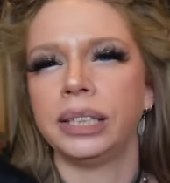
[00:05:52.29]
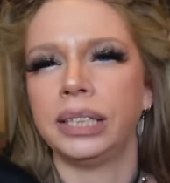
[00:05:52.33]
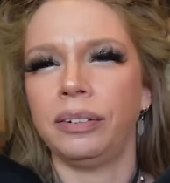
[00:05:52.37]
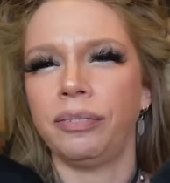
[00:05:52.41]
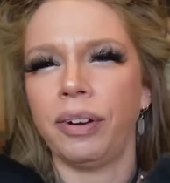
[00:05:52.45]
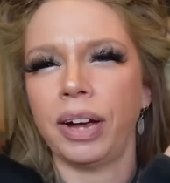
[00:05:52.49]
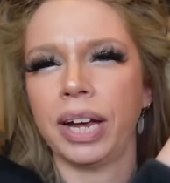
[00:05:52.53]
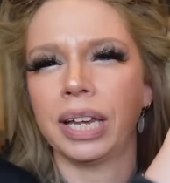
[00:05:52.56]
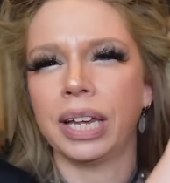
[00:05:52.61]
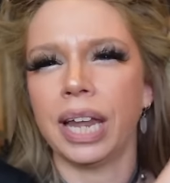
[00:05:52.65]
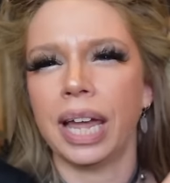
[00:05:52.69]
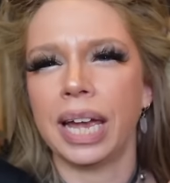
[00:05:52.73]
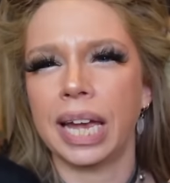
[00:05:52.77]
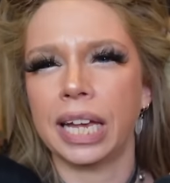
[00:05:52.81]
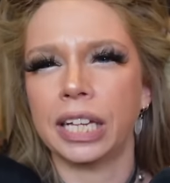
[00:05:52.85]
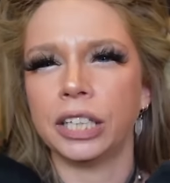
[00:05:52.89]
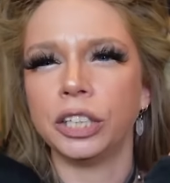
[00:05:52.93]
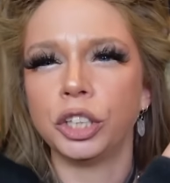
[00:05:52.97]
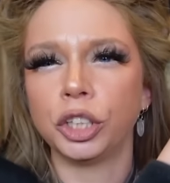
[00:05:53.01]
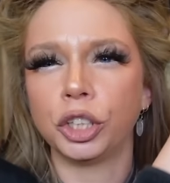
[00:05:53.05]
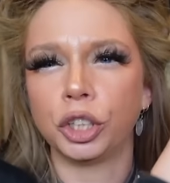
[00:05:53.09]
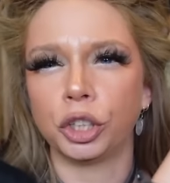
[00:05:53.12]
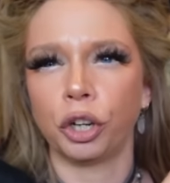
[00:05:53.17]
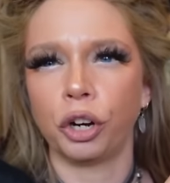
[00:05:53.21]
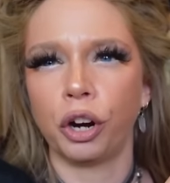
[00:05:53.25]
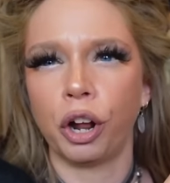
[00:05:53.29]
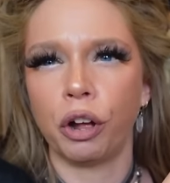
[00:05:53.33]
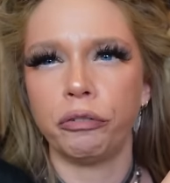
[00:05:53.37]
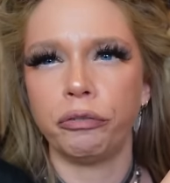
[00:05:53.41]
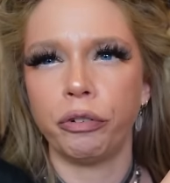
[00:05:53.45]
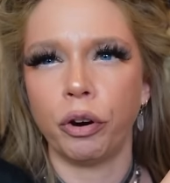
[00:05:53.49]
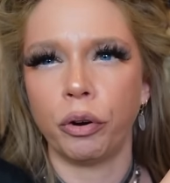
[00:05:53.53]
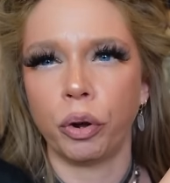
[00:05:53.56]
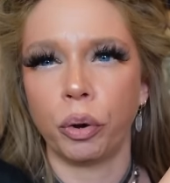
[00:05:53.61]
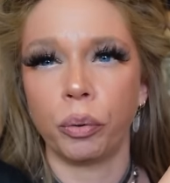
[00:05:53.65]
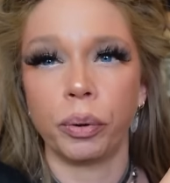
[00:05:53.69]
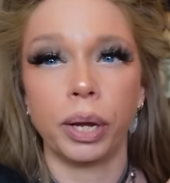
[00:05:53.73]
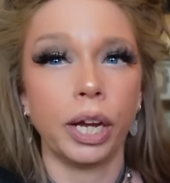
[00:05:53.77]
see if I can like insert a
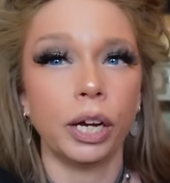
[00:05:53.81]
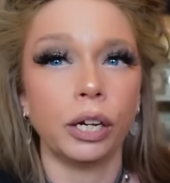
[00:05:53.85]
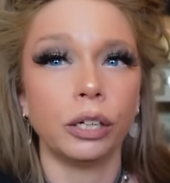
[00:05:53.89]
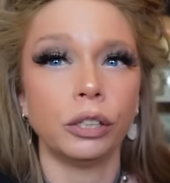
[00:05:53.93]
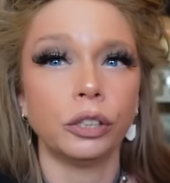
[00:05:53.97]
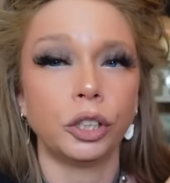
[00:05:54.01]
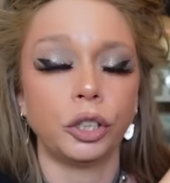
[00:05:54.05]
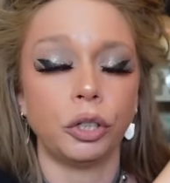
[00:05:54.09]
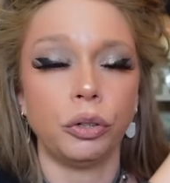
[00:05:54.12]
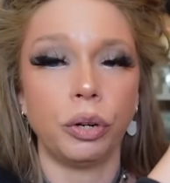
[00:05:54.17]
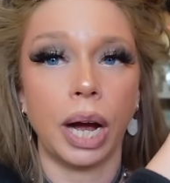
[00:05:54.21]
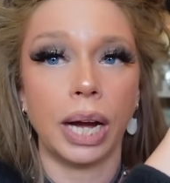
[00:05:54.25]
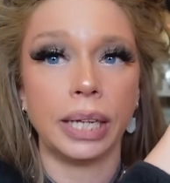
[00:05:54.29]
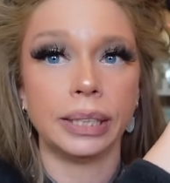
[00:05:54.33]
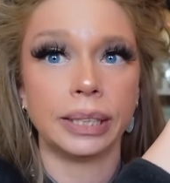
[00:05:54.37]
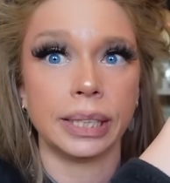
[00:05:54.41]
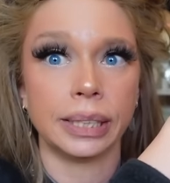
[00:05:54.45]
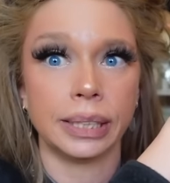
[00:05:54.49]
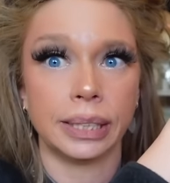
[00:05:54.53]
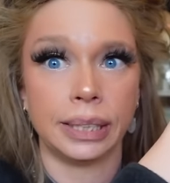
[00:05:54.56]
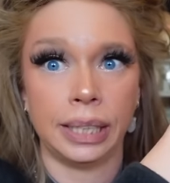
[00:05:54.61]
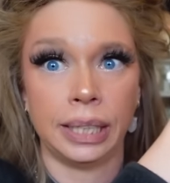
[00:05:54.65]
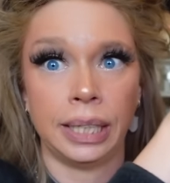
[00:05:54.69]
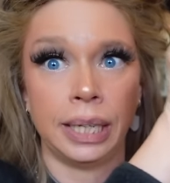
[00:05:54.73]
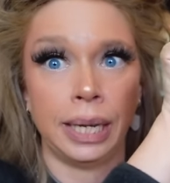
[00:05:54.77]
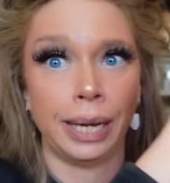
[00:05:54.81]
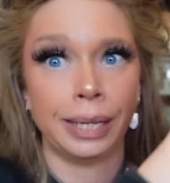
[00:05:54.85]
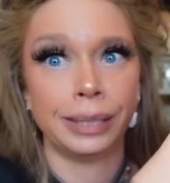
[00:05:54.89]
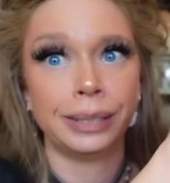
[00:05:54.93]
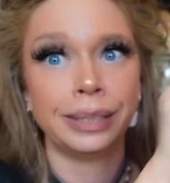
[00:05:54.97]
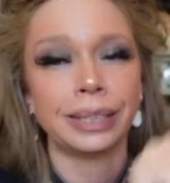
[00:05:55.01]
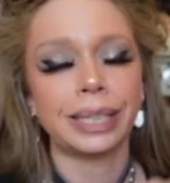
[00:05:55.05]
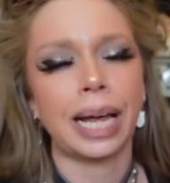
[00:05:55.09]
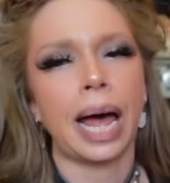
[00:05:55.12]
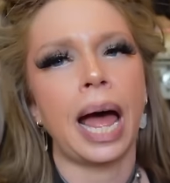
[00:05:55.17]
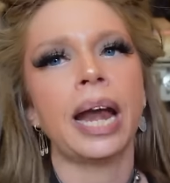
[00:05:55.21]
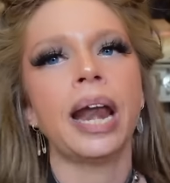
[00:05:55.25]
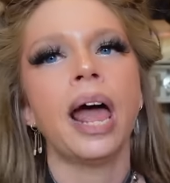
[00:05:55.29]
photo here so you guys can see the
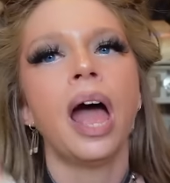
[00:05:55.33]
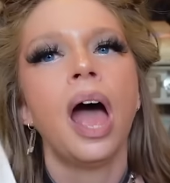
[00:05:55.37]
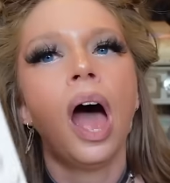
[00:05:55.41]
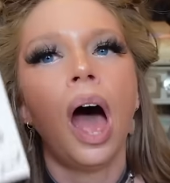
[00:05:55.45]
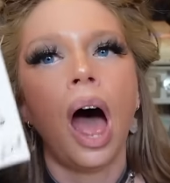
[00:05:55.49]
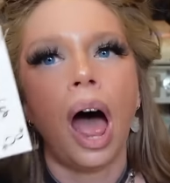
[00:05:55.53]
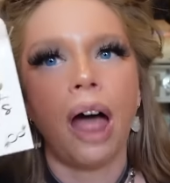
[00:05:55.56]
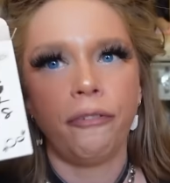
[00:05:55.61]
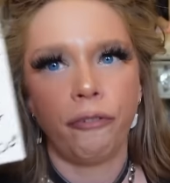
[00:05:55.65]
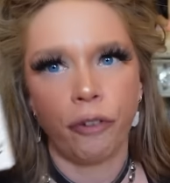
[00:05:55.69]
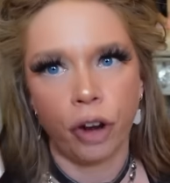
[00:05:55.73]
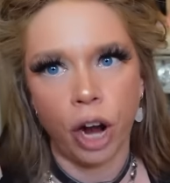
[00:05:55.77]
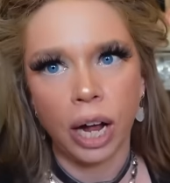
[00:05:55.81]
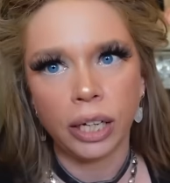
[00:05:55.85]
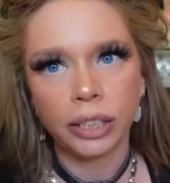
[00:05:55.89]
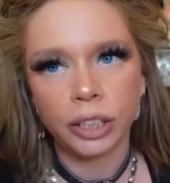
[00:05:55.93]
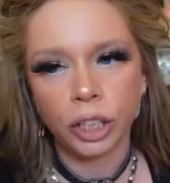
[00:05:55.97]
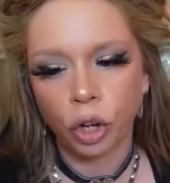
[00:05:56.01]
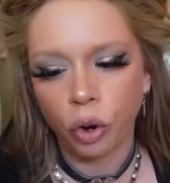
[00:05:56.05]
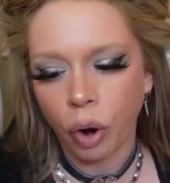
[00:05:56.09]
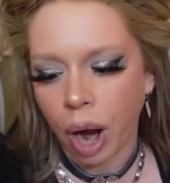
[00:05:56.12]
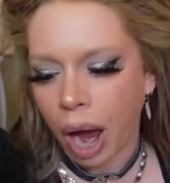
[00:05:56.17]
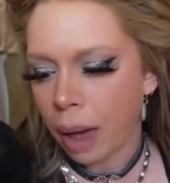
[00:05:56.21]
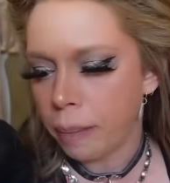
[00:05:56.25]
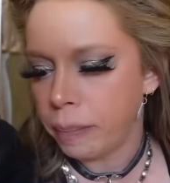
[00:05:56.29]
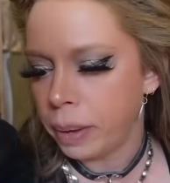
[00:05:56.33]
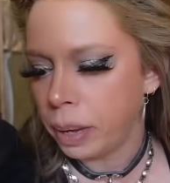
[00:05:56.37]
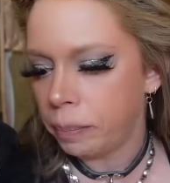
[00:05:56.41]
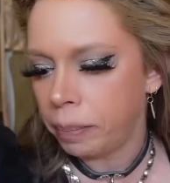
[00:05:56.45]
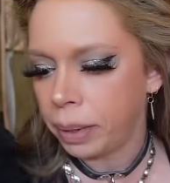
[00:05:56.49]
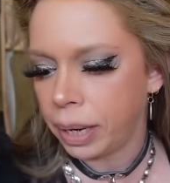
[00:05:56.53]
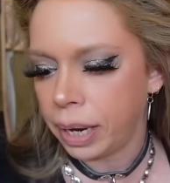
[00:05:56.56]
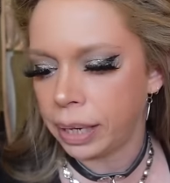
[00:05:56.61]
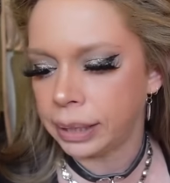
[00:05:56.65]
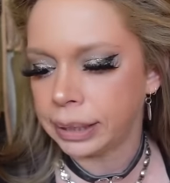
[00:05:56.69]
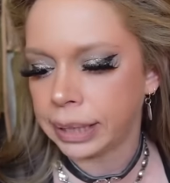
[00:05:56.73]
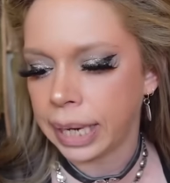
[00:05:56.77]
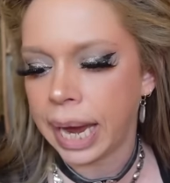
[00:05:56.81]
inside. I forgot to grab it
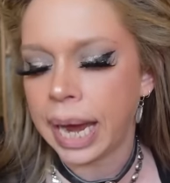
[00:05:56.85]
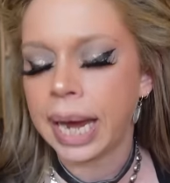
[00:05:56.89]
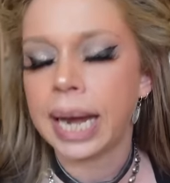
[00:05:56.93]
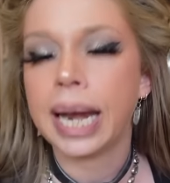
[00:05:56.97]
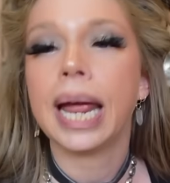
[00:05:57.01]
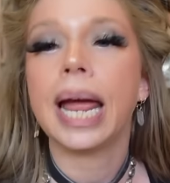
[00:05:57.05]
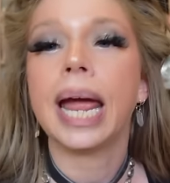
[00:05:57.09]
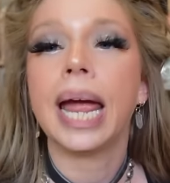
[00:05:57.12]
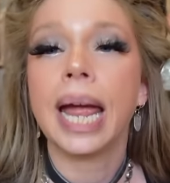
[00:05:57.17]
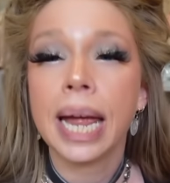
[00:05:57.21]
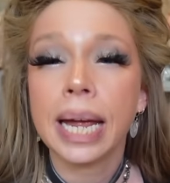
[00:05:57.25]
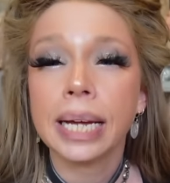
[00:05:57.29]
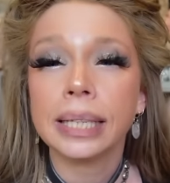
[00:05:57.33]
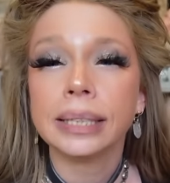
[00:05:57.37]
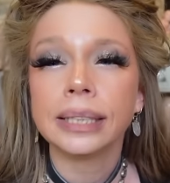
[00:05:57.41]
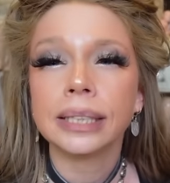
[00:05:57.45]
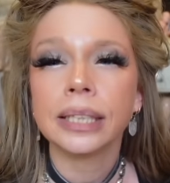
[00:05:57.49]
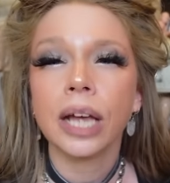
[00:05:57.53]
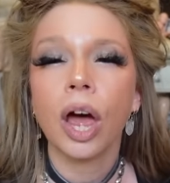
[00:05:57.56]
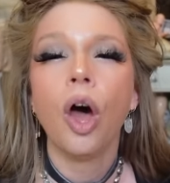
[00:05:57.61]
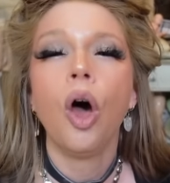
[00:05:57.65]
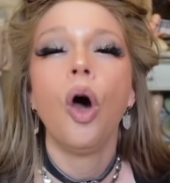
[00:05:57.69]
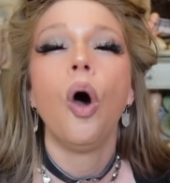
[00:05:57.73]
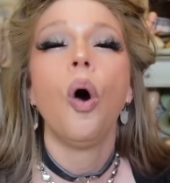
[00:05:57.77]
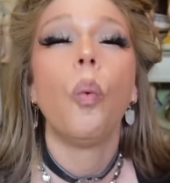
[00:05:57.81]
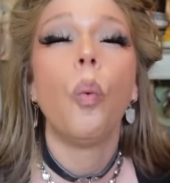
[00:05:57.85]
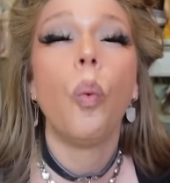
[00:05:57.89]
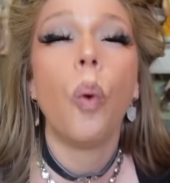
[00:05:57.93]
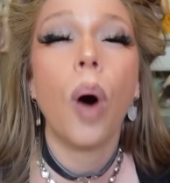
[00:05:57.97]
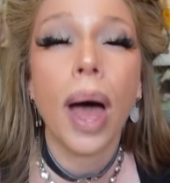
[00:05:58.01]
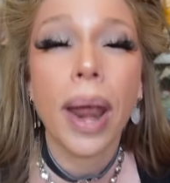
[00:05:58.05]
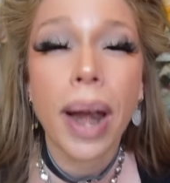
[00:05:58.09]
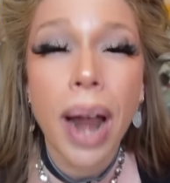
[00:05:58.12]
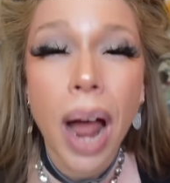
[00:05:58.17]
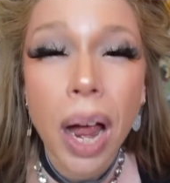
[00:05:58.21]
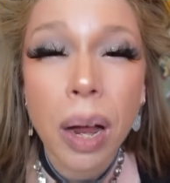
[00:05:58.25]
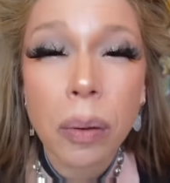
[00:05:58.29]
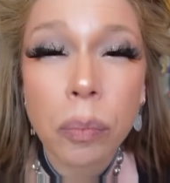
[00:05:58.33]
because it is
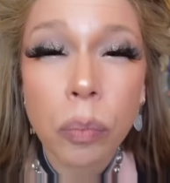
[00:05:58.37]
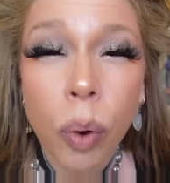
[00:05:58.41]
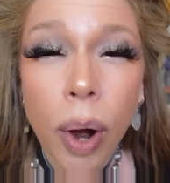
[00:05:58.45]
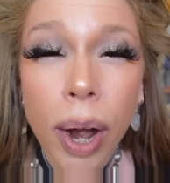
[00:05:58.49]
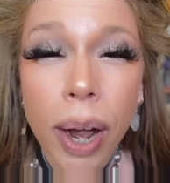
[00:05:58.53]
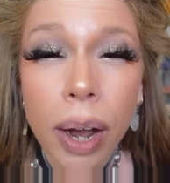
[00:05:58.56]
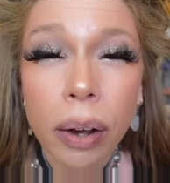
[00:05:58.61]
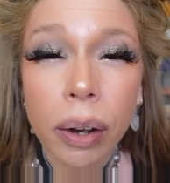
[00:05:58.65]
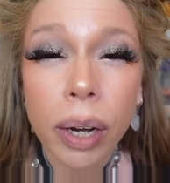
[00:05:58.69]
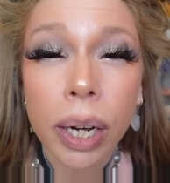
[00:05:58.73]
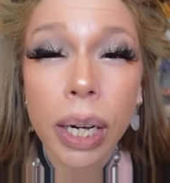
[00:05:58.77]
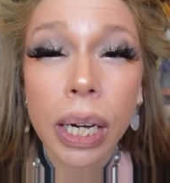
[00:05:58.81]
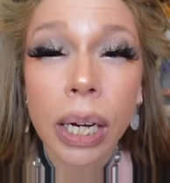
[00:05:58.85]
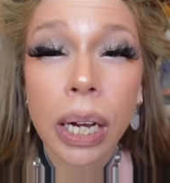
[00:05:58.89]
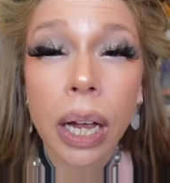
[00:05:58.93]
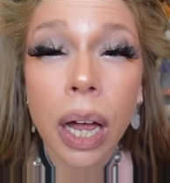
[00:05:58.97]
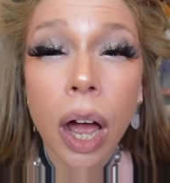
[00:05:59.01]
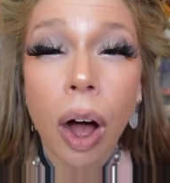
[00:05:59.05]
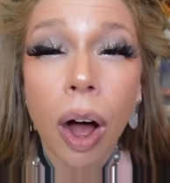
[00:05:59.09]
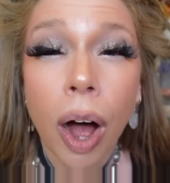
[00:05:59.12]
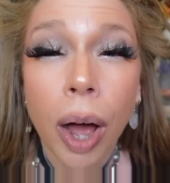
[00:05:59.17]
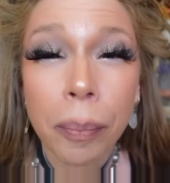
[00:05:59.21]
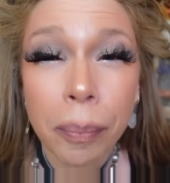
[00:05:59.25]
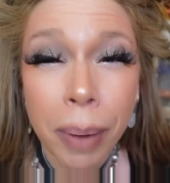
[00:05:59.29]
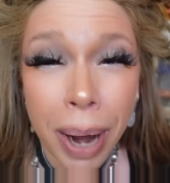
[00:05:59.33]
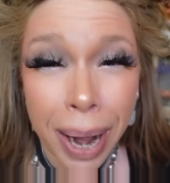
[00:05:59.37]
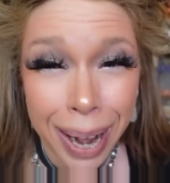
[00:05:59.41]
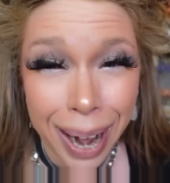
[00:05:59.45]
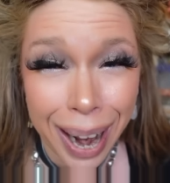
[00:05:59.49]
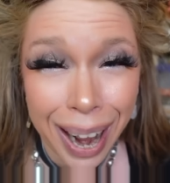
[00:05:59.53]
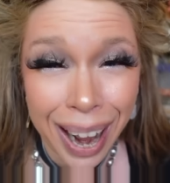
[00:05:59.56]
what I'm wearing on my